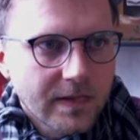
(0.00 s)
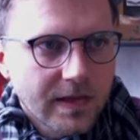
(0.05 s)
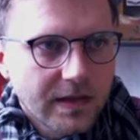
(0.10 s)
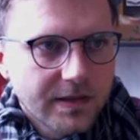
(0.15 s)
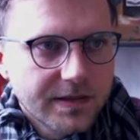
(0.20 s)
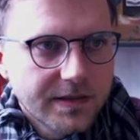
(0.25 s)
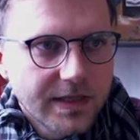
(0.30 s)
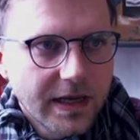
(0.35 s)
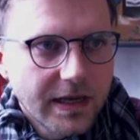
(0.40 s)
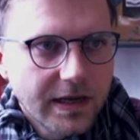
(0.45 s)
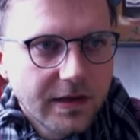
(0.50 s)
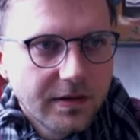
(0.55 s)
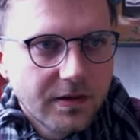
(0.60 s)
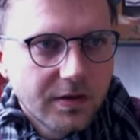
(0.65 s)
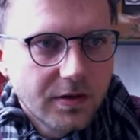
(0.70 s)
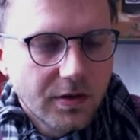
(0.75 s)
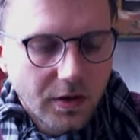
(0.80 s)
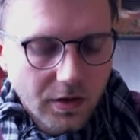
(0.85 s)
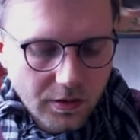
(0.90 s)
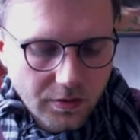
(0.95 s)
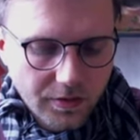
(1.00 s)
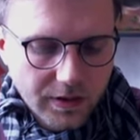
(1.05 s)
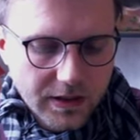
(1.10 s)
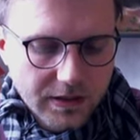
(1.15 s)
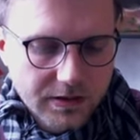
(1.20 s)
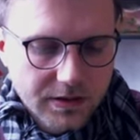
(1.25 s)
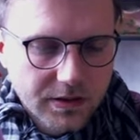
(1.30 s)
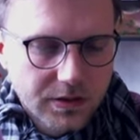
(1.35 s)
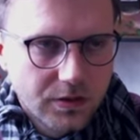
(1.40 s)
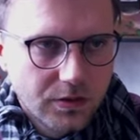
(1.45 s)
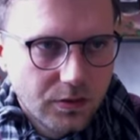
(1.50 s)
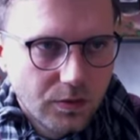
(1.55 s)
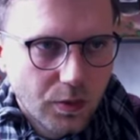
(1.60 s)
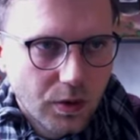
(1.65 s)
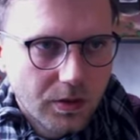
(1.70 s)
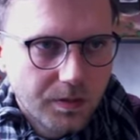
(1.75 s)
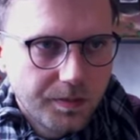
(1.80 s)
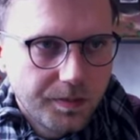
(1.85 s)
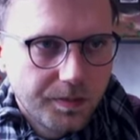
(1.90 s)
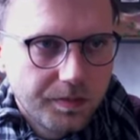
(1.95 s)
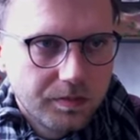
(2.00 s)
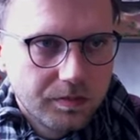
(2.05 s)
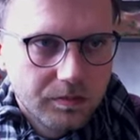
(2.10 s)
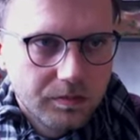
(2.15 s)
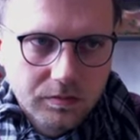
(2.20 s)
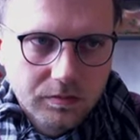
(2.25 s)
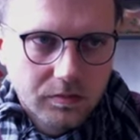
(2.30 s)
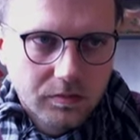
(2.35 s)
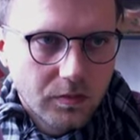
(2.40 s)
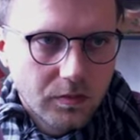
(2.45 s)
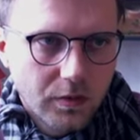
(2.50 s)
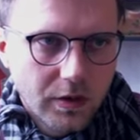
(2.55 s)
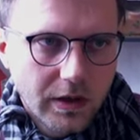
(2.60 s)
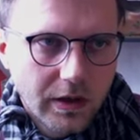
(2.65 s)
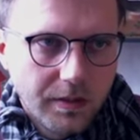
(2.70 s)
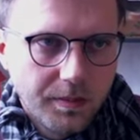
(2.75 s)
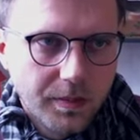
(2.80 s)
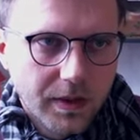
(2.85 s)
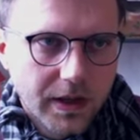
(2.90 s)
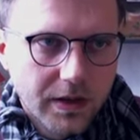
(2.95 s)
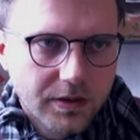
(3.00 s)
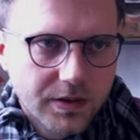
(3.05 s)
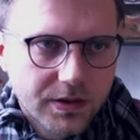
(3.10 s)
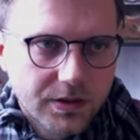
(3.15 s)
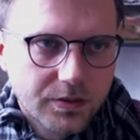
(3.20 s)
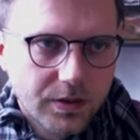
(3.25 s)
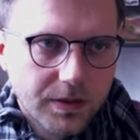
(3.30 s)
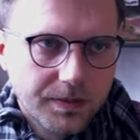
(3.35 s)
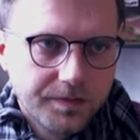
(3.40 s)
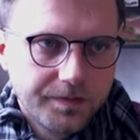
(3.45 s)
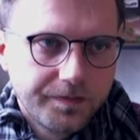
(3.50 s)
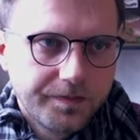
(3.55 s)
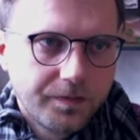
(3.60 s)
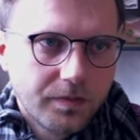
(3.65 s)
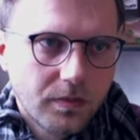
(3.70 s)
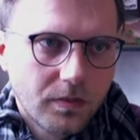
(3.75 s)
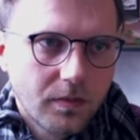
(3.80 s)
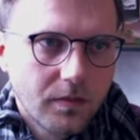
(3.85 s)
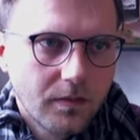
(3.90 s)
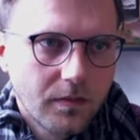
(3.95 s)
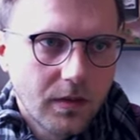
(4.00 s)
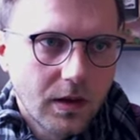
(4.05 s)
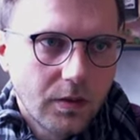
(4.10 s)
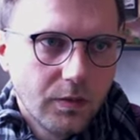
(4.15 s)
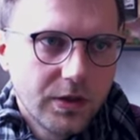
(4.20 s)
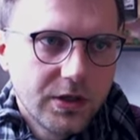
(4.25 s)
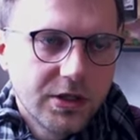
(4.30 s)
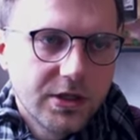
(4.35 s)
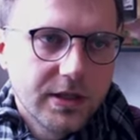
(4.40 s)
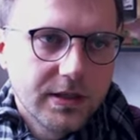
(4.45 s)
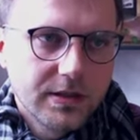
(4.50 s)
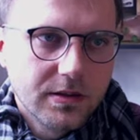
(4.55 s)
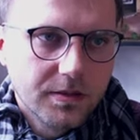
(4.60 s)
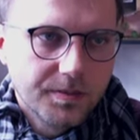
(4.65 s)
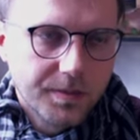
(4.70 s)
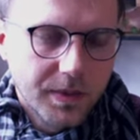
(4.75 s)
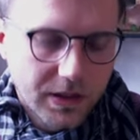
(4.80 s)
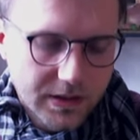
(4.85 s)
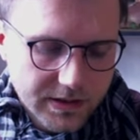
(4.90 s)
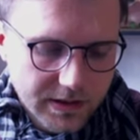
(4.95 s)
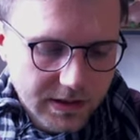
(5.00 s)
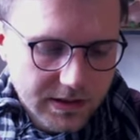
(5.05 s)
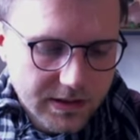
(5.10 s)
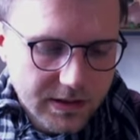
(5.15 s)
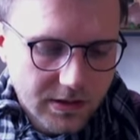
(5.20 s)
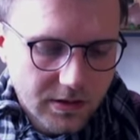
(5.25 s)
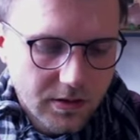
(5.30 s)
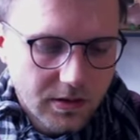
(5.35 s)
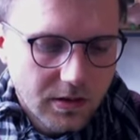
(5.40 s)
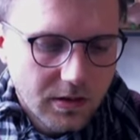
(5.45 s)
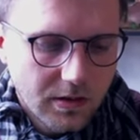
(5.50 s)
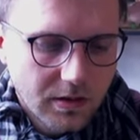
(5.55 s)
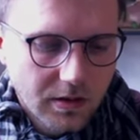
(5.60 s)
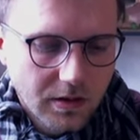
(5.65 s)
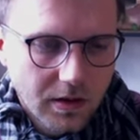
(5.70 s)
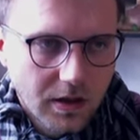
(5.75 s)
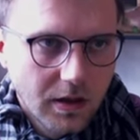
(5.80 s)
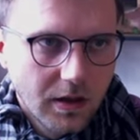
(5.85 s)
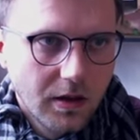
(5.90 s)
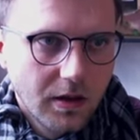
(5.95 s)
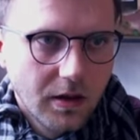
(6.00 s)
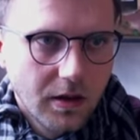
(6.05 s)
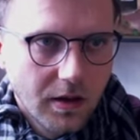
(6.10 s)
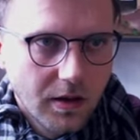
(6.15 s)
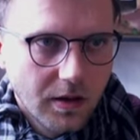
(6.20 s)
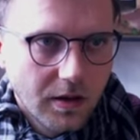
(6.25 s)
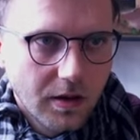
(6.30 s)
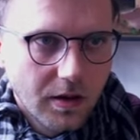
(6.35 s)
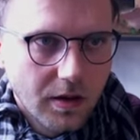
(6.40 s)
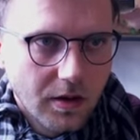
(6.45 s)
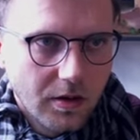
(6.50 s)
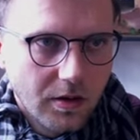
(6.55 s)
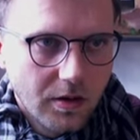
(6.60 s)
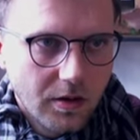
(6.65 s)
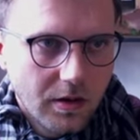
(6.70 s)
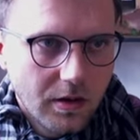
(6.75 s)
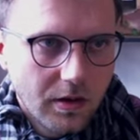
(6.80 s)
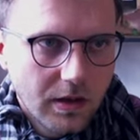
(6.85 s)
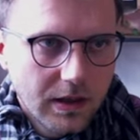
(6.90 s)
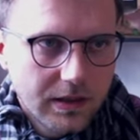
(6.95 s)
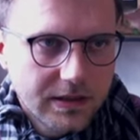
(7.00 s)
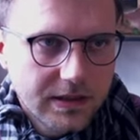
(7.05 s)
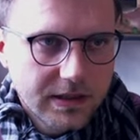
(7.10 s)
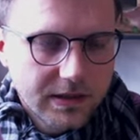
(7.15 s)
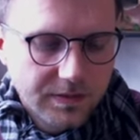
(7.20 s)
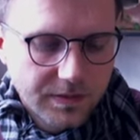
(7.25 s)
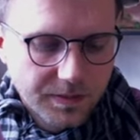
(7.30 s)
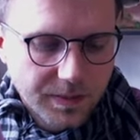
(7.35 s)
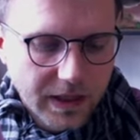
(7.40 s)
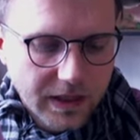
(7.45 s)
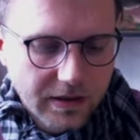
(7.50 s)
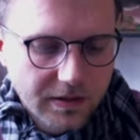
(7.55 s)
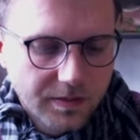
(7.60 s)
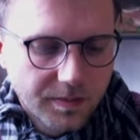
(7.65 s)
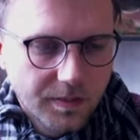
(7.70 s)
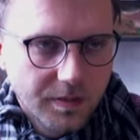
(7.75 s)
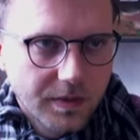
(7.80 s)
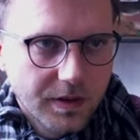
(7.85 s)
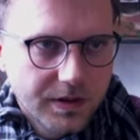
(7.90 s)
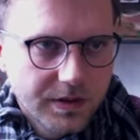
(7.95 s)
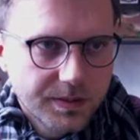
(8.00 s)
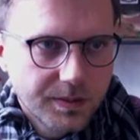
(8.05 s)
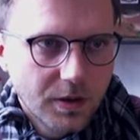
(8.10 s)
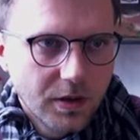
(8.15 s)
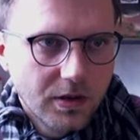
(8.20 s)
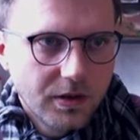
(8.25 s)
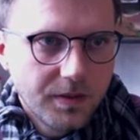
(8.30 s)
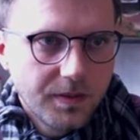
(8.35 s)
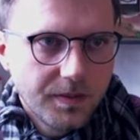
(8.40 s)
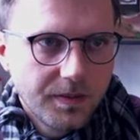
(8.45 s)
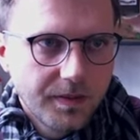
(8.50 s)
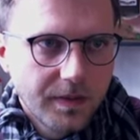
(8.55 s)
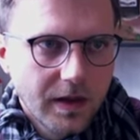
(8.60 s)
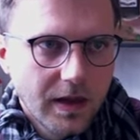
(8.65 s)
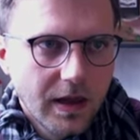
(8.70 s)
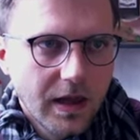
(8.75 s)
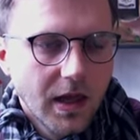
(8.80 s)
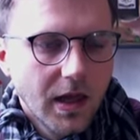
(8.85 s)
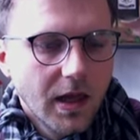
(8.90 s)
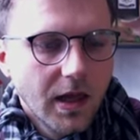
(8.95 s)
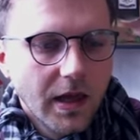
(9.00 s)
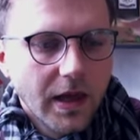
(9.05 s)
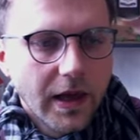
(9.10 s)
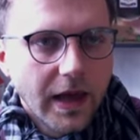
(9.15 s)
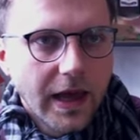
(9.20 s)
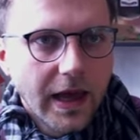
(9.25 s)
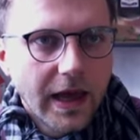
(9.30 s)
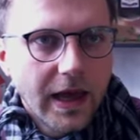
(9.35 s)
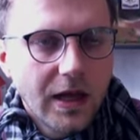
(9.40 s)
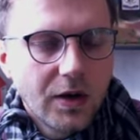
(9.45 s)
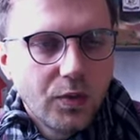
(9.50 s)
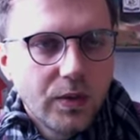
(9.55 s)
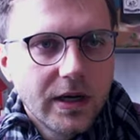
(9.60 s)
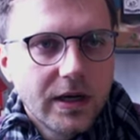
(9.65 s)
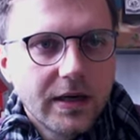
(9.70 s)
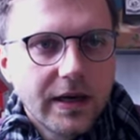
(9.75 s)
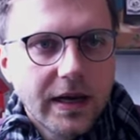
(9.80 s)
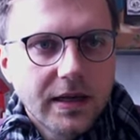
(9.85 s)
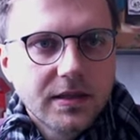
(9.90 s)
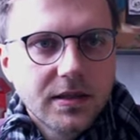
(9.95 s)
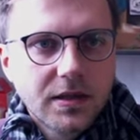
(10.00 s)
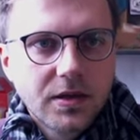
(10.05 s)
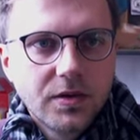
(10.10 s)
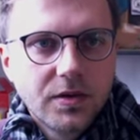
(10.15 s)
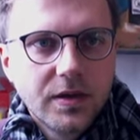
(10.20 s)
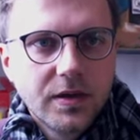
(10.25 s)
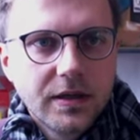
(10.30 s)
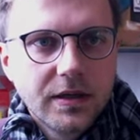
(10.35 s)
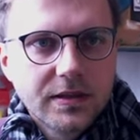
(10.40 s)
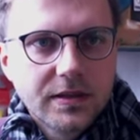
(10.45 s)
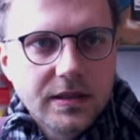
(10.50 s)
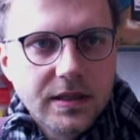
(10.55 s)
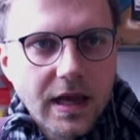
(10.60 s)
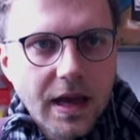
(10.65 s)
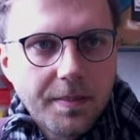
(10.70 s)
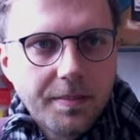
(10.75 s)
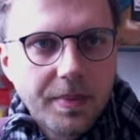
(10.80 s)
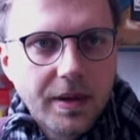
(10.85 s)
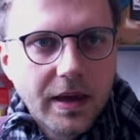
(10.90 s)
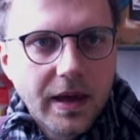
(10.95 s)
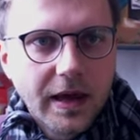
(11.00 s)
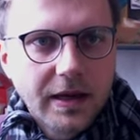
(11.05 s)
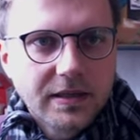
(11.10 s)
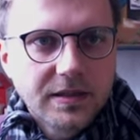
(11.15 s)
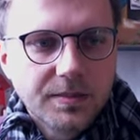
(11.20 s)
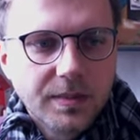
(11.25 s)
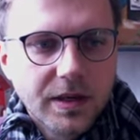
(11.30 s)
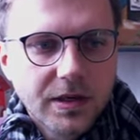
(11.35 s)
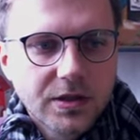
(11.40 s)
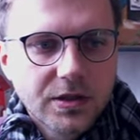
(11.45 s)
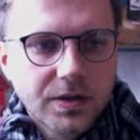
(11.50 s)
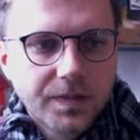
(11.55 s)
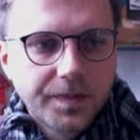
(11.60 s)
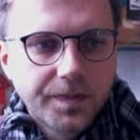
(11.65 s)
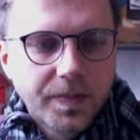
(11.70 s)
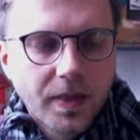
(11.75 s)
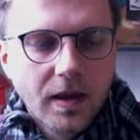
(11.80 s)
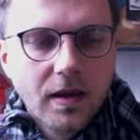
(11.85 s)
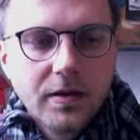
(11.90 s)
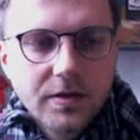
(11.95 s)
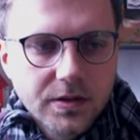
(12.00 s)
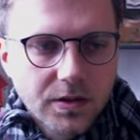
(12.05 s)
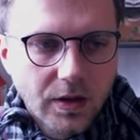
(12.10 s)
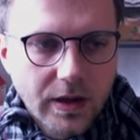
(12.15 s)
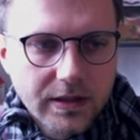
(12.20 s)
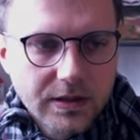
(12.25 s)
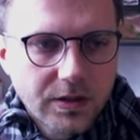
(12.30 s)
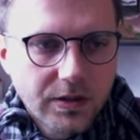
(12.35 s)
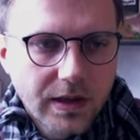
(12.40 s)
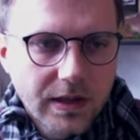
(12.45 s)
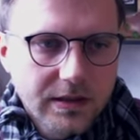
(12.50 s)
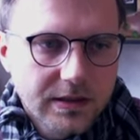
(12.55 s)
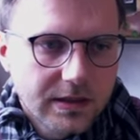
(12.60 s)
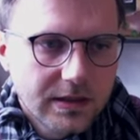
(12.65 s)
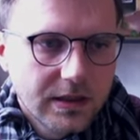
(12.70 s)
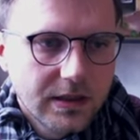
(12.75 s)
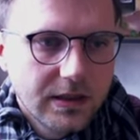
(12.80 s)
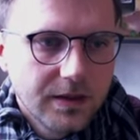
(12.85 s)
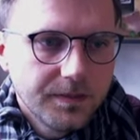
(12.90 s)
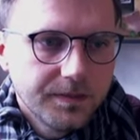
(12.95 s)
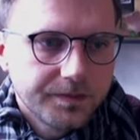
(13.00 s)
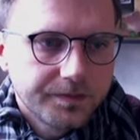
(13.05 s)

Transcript: setting the tolerance to 1, 1 a minus 3, which does not make sense at all. Or oh, let's even make it smaller. And we are executing snappy hex mesh. So as you can see,